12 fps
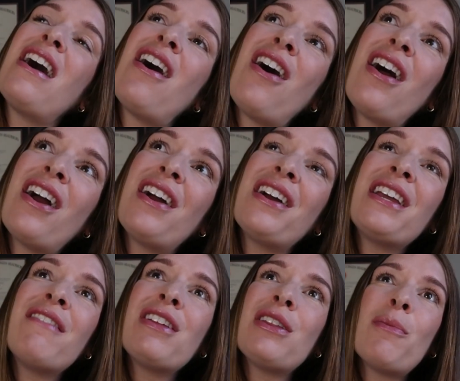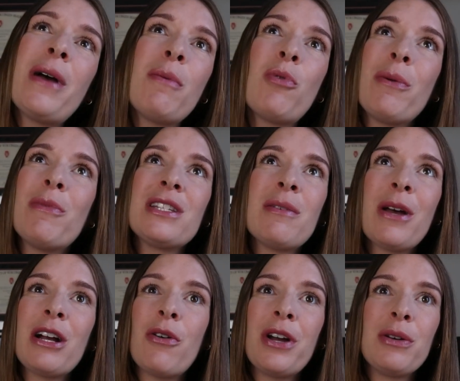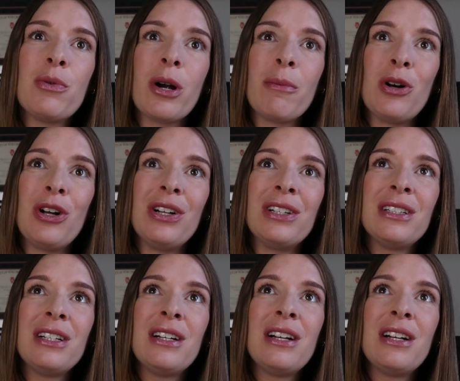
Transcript: are, even though my appointments have been going normal,